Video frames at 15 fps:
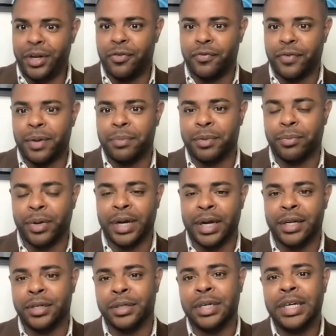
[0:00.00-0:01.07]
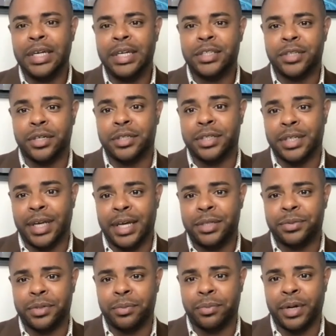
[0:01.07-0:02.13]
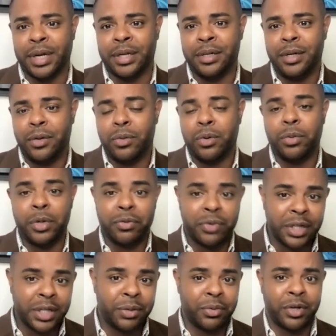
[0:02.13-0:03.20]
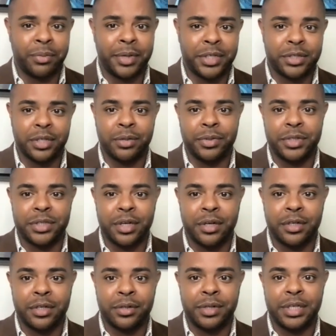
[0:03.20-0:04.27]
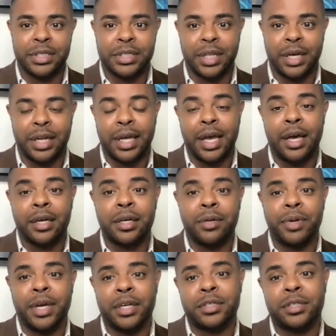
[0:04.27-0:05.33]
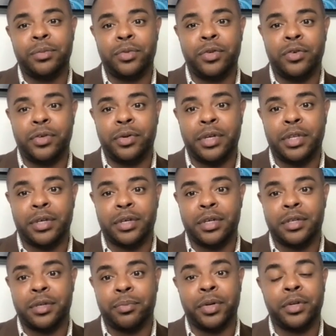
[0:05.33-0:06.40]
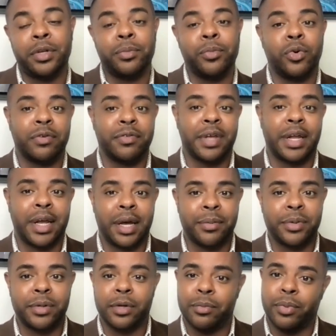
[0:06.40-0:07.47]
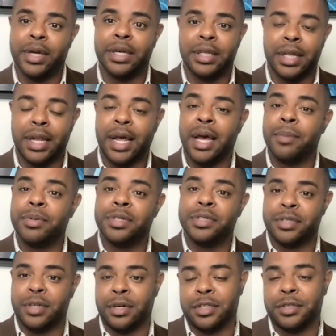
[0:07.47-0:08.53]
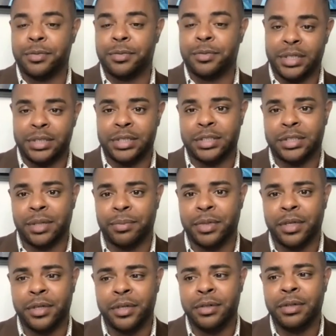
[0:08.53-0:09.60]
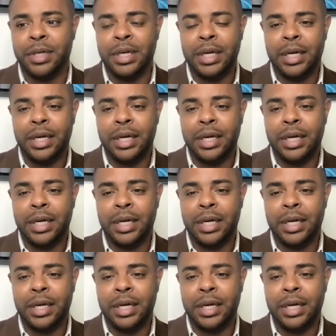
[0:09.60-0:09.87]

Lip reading: from the brand or start to engage with the brand, what we really want to make sure that we start doing is aligning how can we actually move you either into building more of that habit or breaking that habit to start experiencing something new.